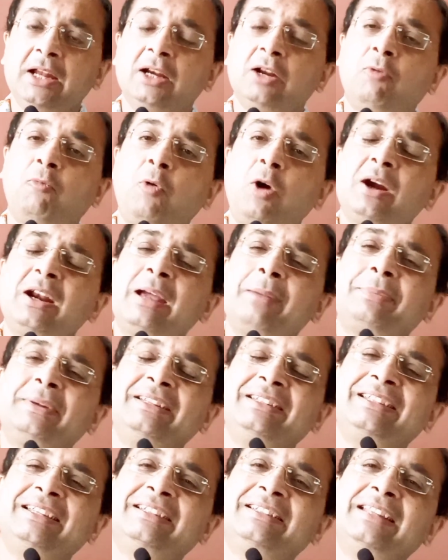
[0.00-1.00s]
Now, what
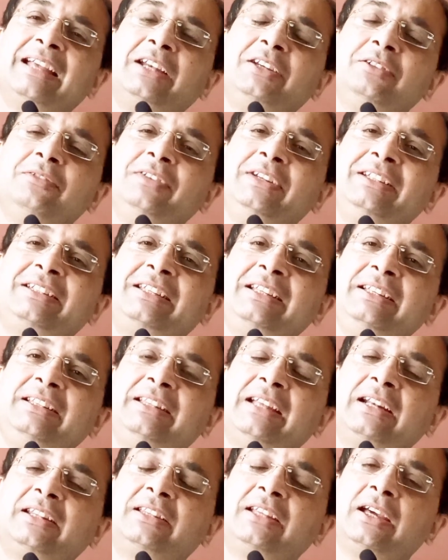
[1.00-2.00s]
happens is that you will see
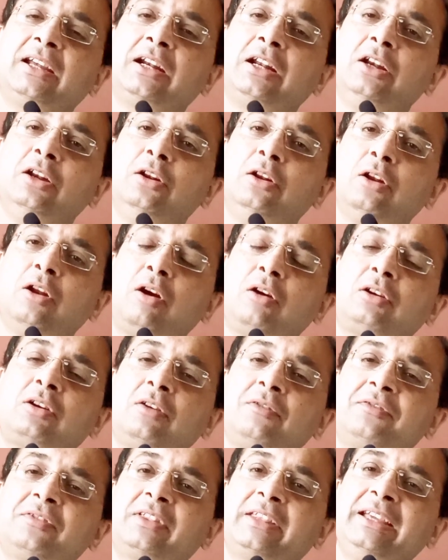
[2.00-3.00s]
that there are a lot
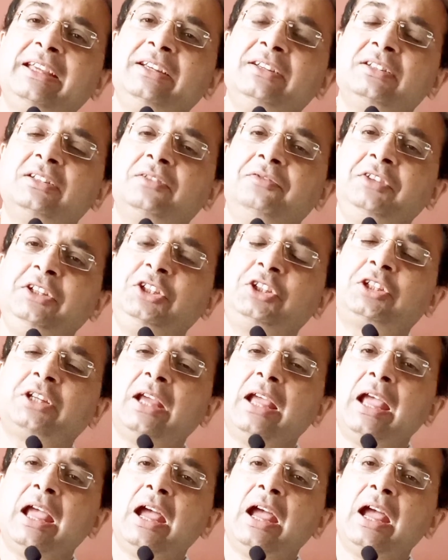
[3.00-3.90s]
of things which